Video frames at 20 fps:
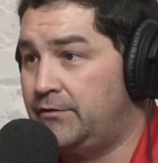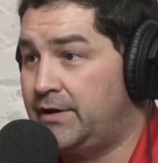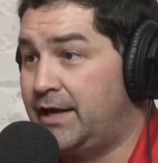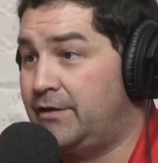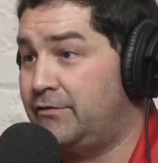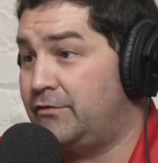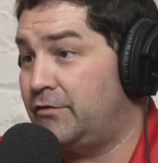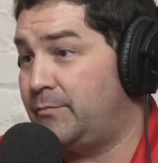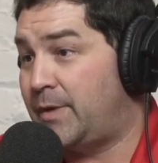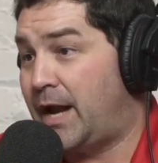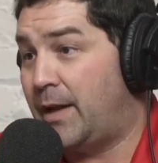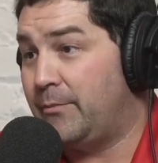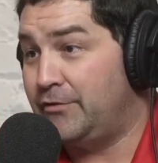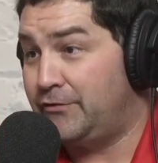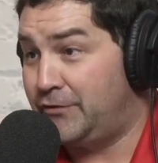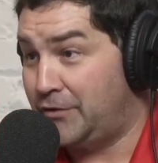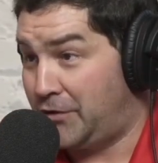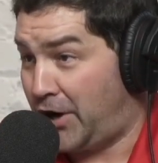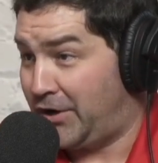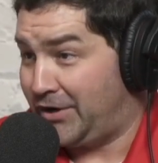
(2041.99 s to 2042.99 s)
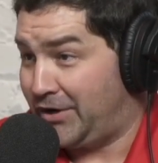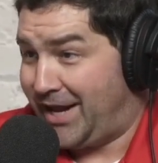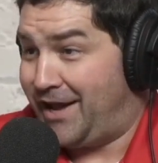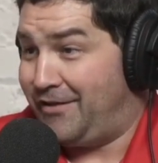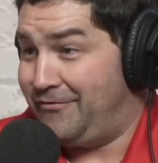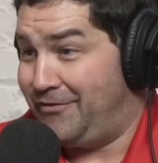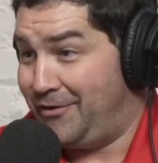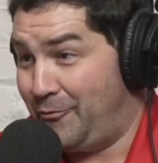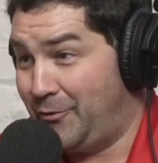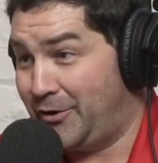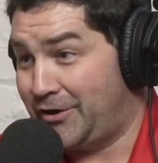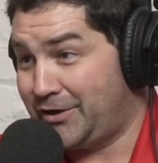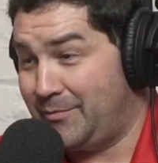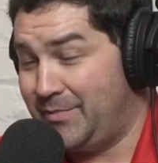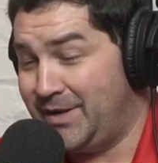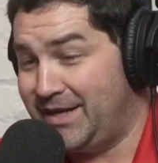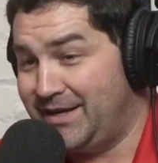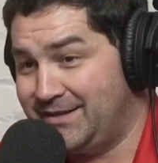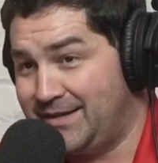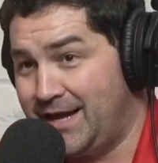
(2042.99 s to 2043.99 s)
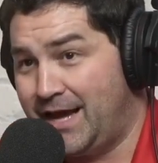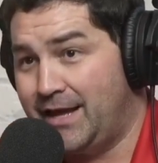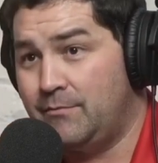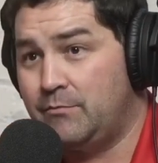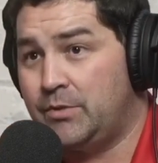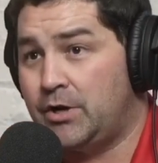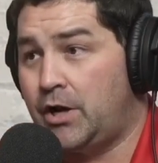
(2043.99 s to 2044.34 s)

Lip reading: I guess there's probably still archiving work being done, but